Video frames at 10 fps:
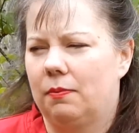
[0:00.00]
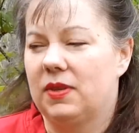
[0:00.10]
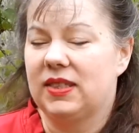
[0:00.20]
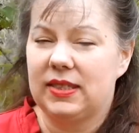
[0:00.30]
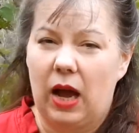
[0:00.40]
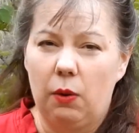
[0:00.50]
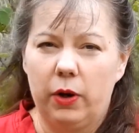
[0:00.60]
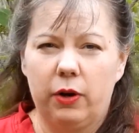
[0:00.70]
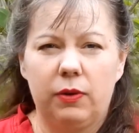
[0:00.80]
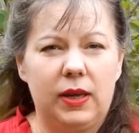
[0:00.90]

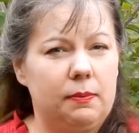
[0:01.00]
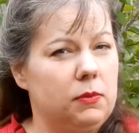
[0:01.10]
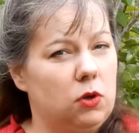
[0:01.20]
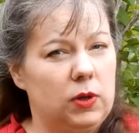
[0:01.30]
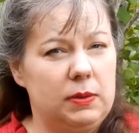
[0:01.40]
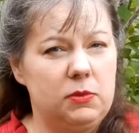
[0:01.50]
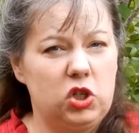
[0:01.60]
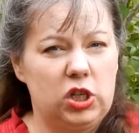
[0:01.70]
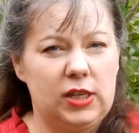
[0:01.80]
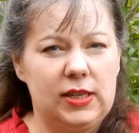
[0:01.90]
sour cream, cream
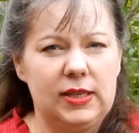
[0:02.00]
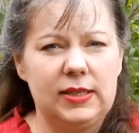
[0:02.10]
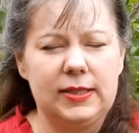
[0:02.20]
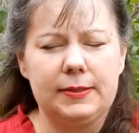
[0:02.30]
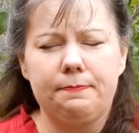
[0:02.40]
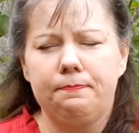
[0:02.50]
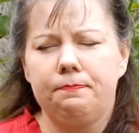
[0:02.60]
cheese.